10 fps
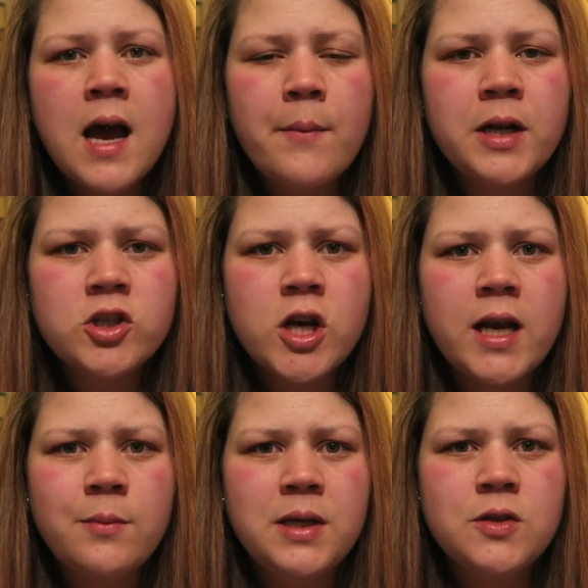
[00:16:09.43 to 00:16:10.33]
I'm gonna
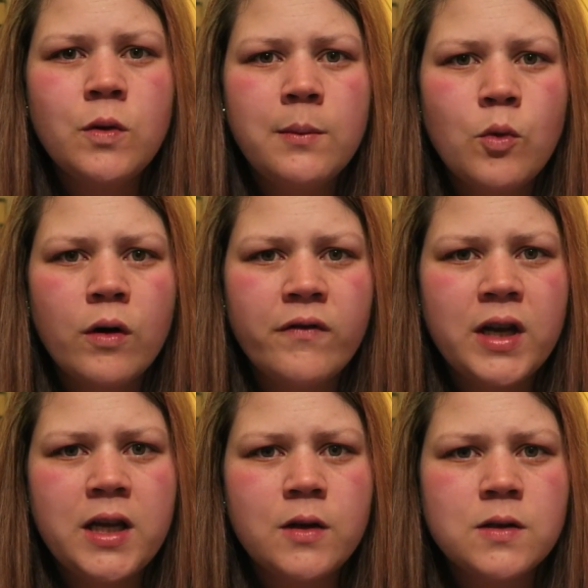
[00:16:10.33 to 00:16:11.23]
try to be doing more
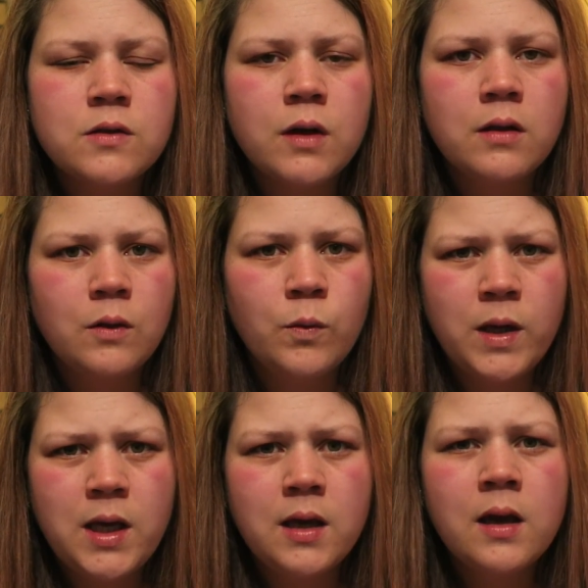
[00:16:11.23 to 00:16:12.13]
videos throughout the
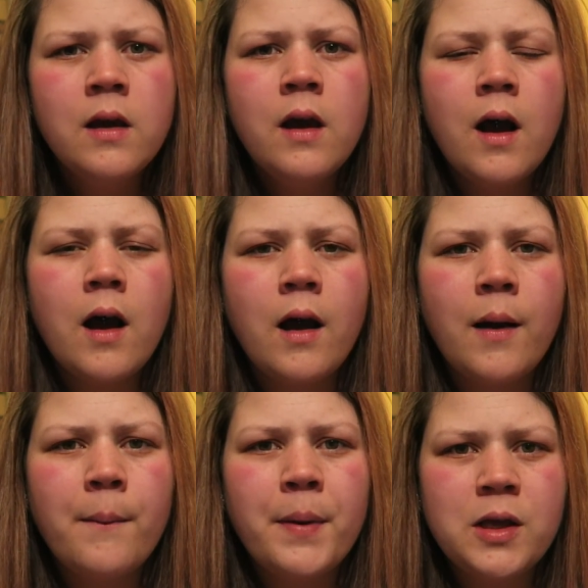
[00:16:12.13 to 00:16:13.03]
week,
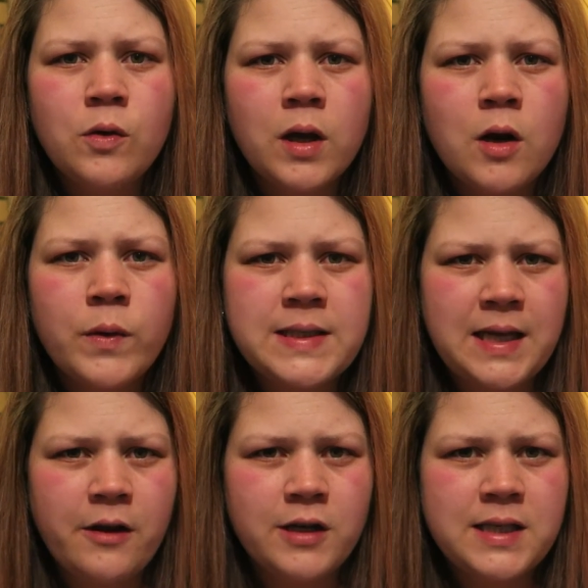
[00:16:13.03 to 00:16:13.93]
um, but you can always
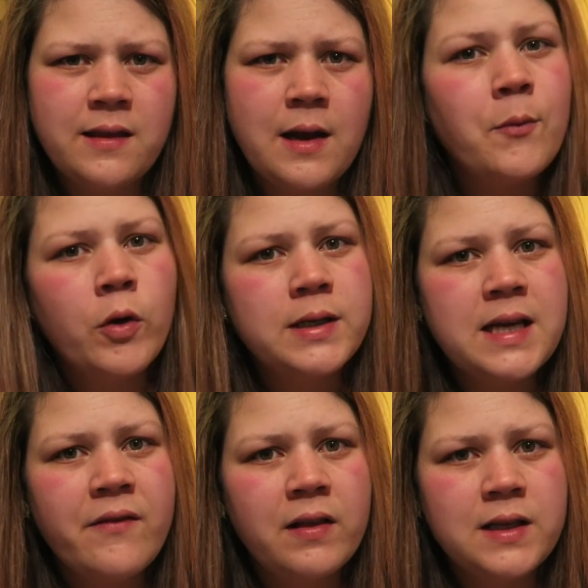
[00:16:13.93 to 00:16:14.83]
guarantee that I'm going
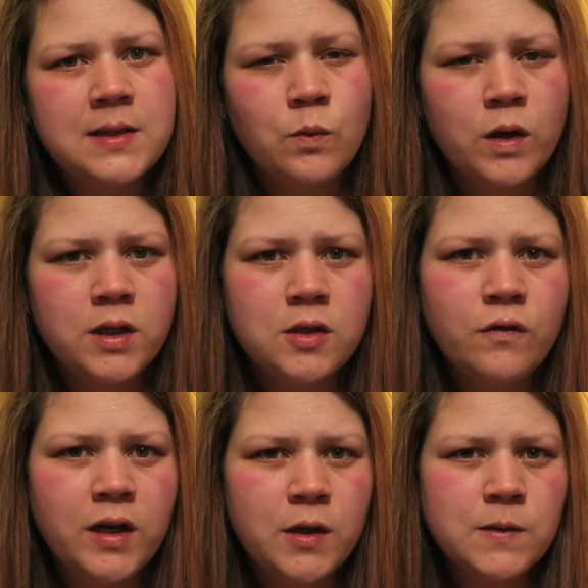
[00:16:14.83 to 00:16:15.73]
to have at least one to
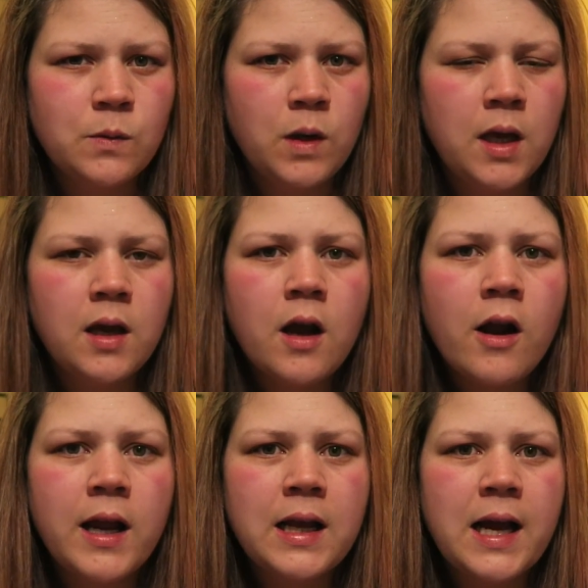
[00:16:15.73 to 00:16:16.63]
two videos a week.
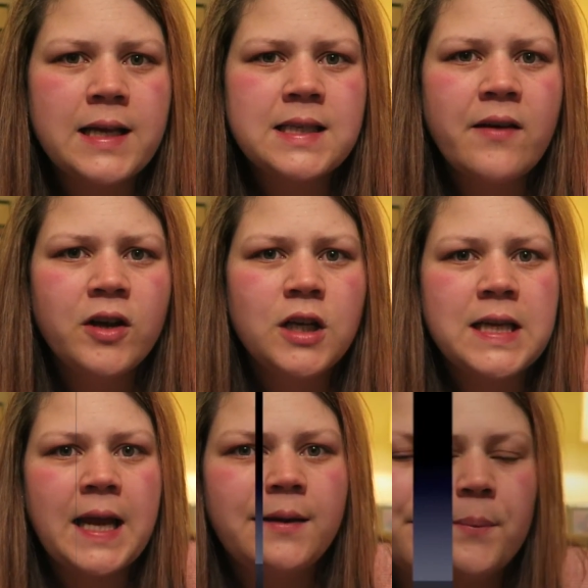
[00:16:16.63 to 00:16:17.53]
Alright guys, have a good
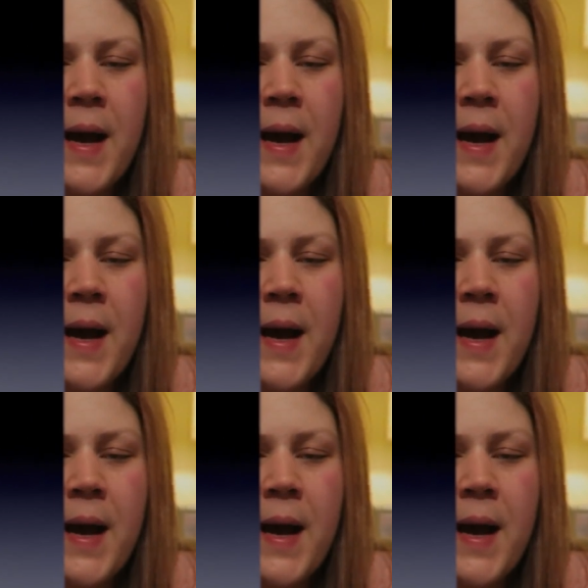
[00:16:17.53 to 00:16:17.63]
day.